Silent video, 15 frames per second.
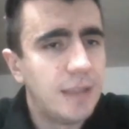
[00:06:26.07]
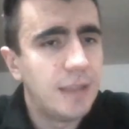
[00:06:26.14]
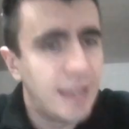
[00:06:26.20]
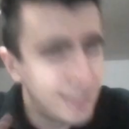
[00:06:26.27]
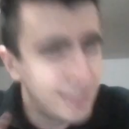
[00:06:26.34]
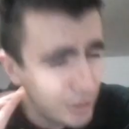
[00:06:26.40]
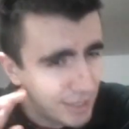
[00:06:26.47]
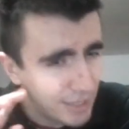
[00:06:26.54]

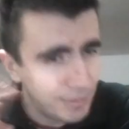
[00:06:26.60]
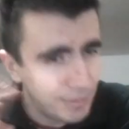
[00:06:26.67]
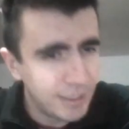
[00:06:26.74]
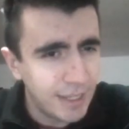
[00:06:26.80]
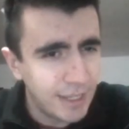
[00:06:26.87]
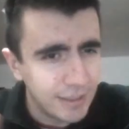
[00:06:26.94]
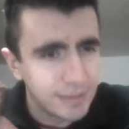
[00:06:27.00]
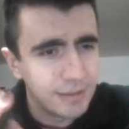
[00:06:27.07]
I saw something
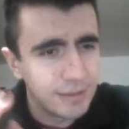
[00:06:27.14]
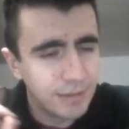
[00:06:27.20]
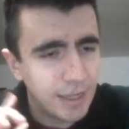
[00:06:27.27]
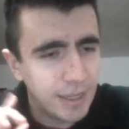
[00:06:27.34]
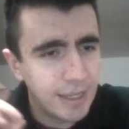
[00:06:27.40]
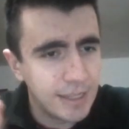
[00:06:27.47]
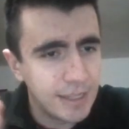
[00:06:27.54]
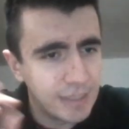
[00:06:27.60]
else.
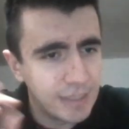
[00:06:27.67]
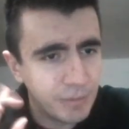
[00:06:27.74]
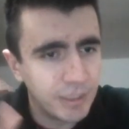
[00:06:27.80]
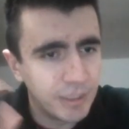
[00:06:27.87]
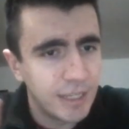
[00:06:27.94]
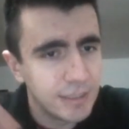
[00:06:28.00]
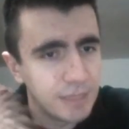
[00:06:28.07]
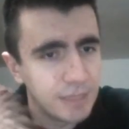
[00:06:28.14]
I had
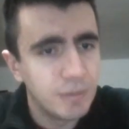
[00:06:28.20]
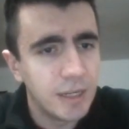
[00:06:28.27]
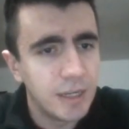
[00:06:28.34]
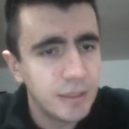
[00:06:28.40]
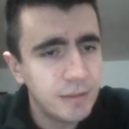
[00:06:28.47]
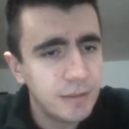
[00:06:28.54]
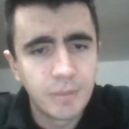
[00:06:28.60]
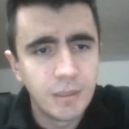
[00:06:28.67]
something else in
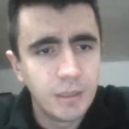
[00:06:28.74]
mind.